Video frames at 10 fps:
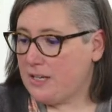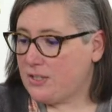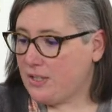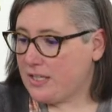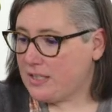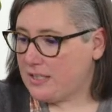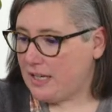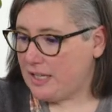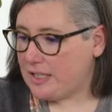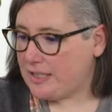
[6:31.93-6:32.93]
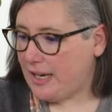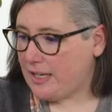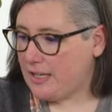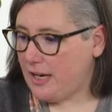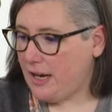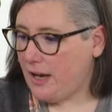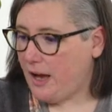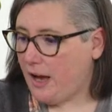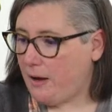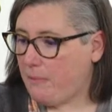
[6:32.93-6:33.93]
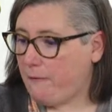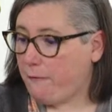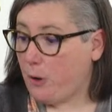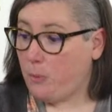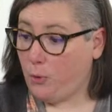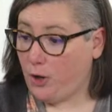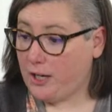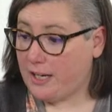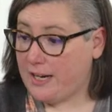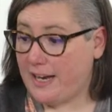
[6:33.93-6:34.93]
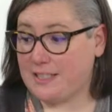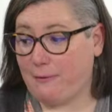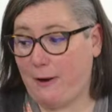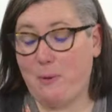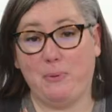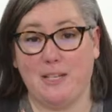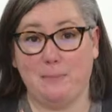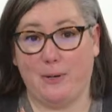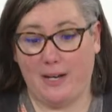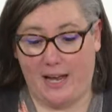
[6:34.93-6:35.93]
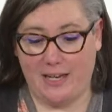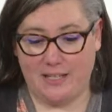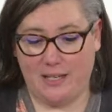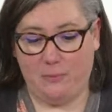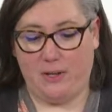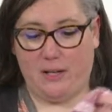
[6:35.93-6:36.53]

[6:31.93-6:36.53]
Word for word: So let's see. Sandy um, from Oregon asked if I will please put it on. Yes, I will.